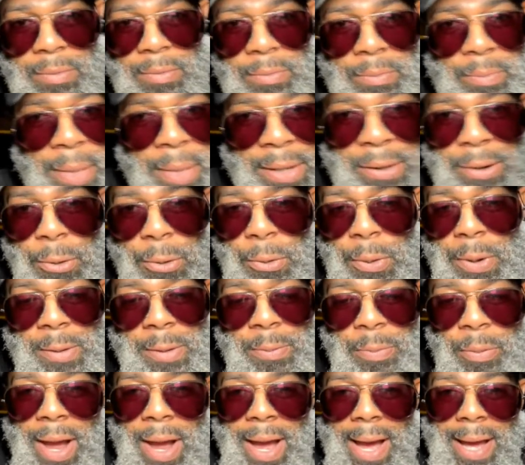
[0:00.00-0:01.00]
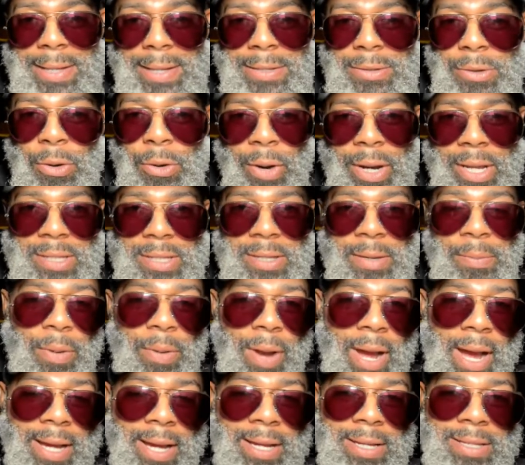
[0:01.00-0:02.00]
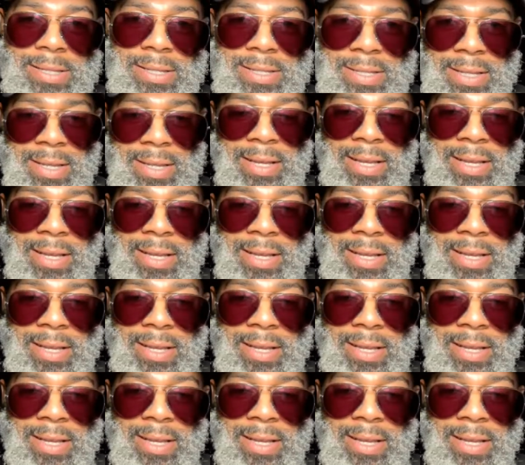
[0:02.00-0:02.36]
Men don't want a prize or a surprise.